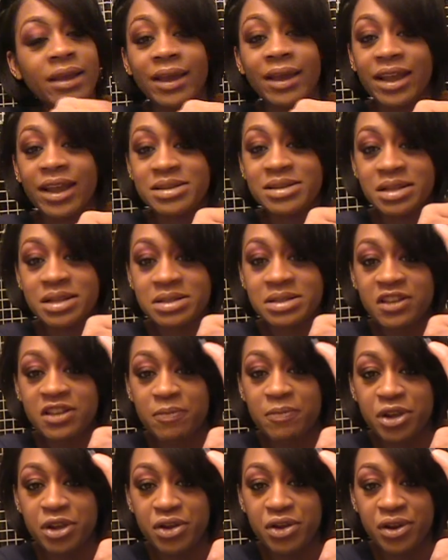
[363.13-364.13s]
Essence
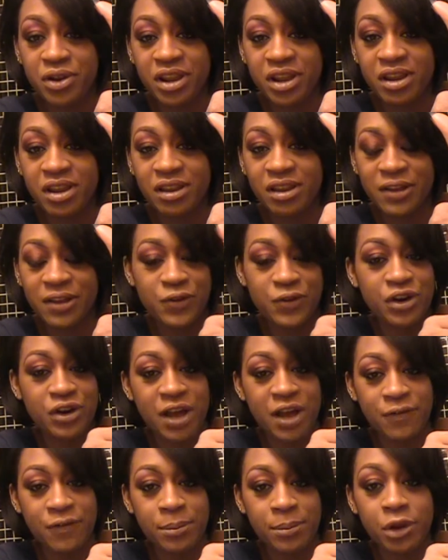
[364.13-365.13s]
of Beauty. If you're
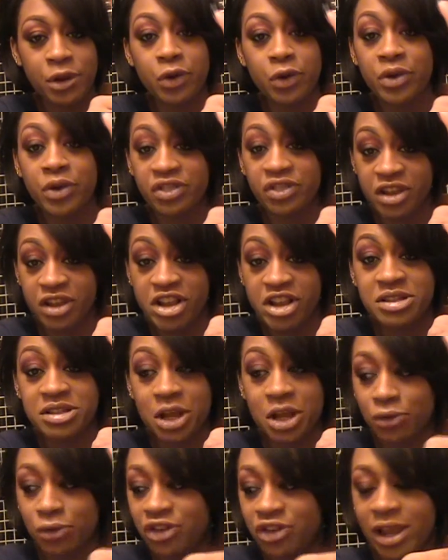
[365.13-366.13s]
not familiar with these,
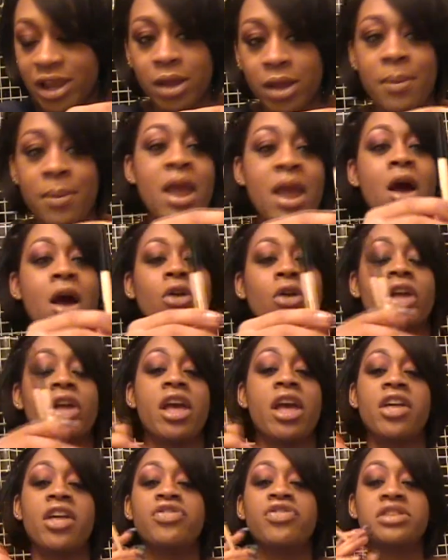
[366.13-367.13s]
go check them out.
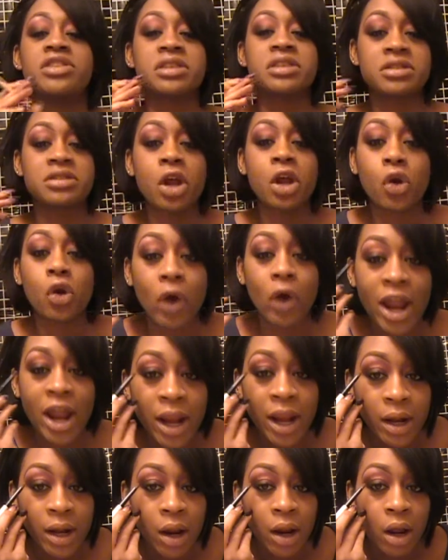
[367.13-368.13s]
This is a
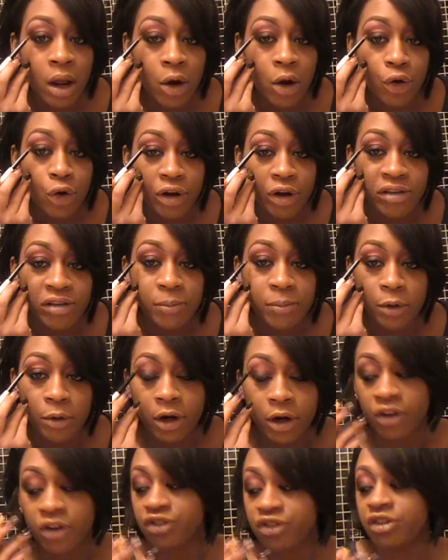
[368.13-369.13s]
great crease
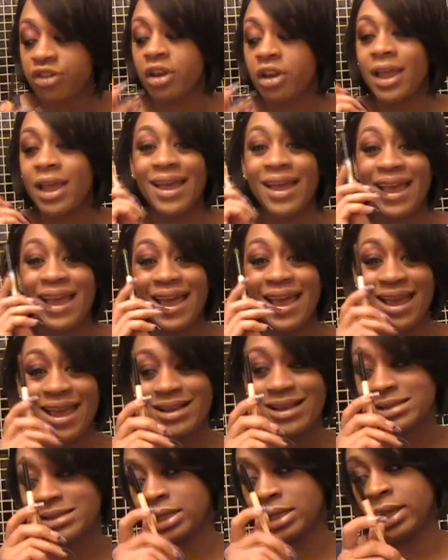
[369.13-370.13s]
brush.
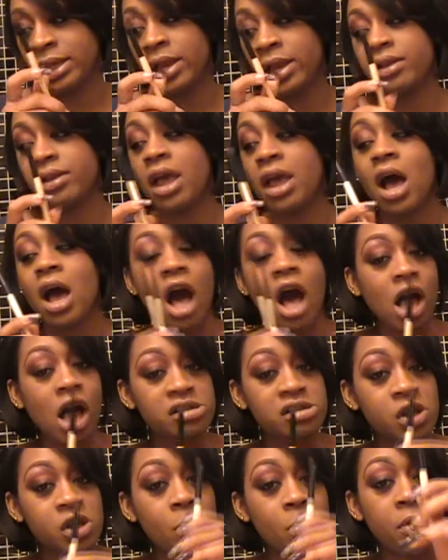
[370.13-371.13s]
Excellent.
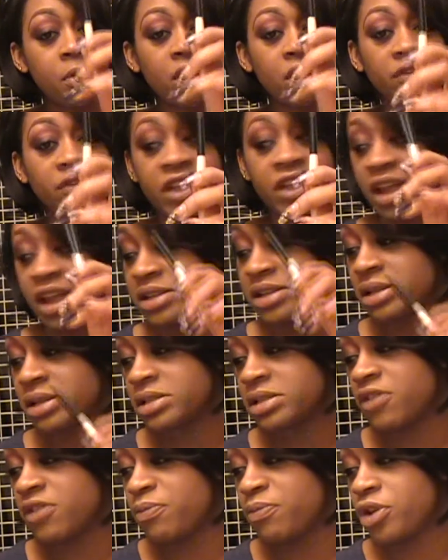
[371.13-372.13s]
Also a part of the
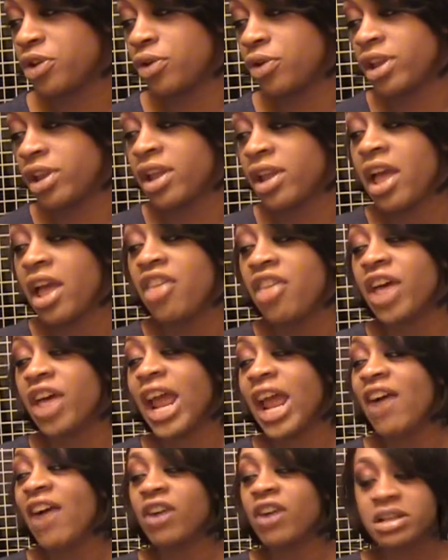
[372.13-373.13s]
Essence of Beauty, they
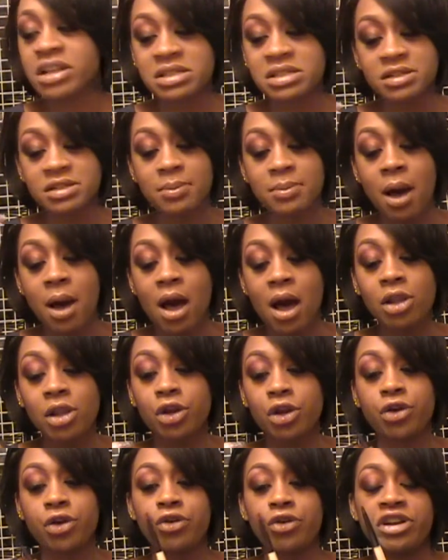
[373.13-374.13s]
have a
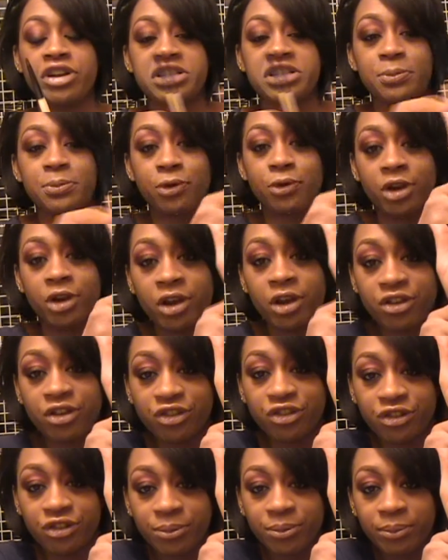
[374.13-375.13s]
smaller crease
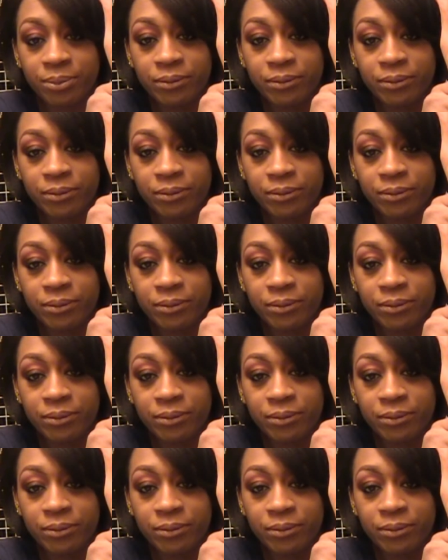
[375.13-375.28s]
brush,